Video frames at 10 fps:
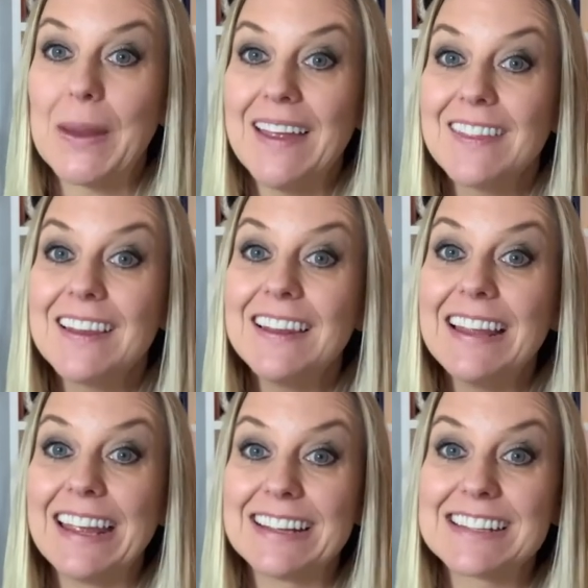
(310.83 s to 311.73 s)
Hit the
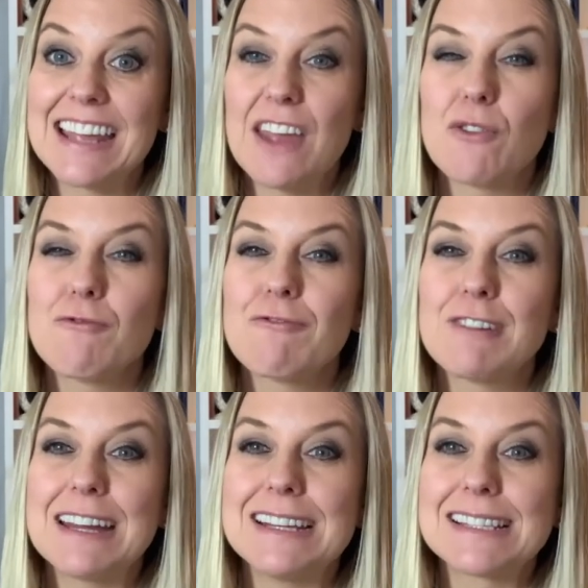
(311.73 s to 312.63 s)
link to get your
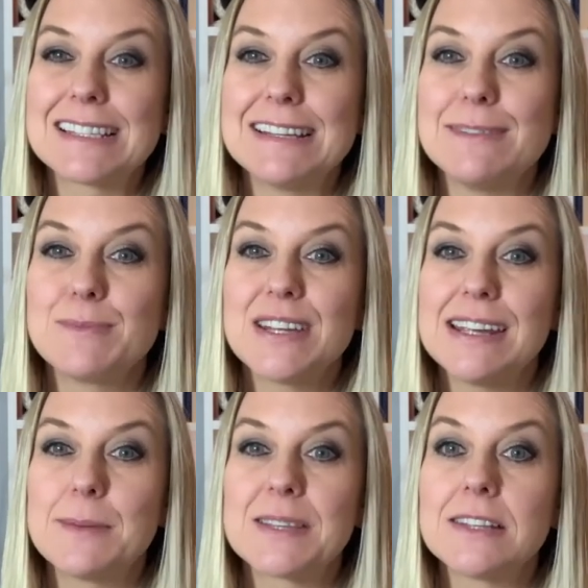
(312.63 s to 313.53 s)
free sleep tips